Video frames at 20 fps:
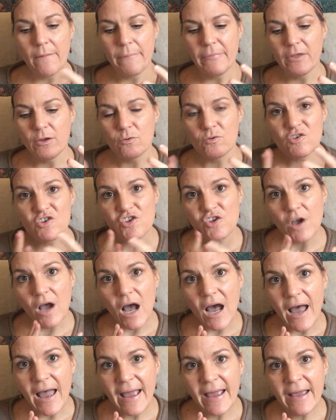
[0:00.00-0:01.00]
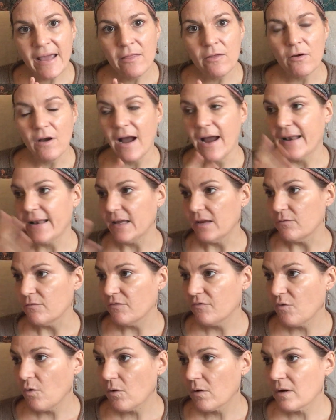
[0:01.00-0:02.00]
They're shy. They're hiding in
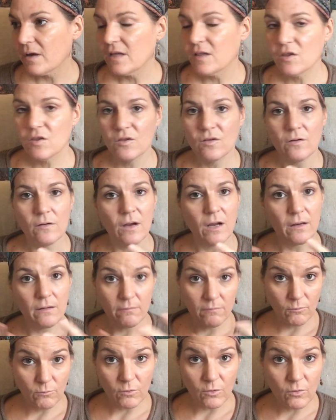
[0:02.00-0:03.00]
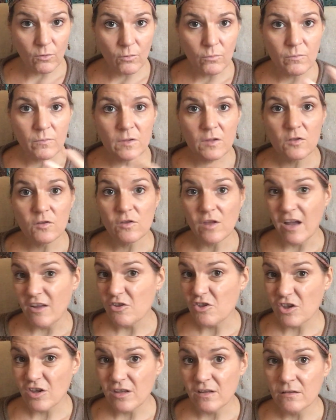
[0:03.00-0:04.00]
forests, rooms,
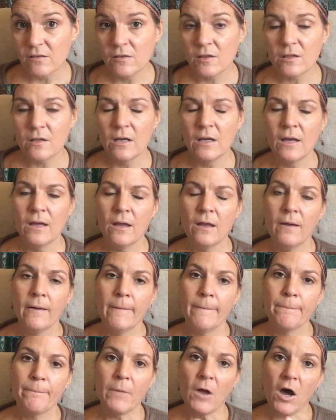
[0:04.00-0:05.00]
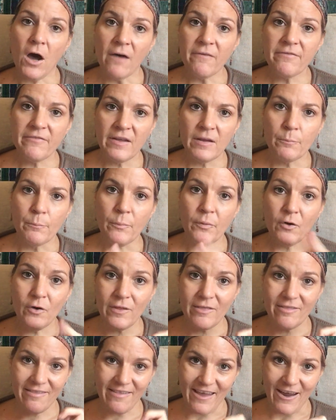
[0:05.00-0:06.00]
dungeons, often put
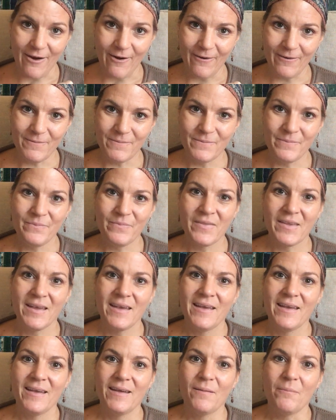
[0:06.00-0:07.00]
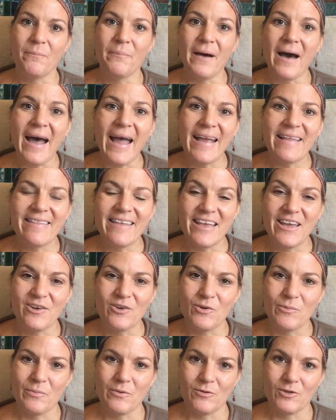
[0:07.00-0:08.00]
there by the
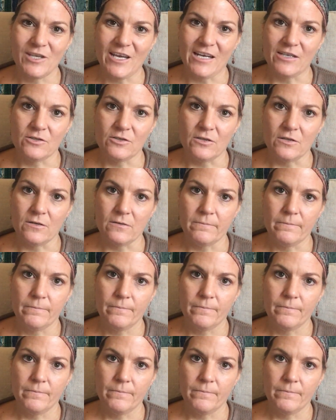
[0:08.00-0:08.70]
inner protector.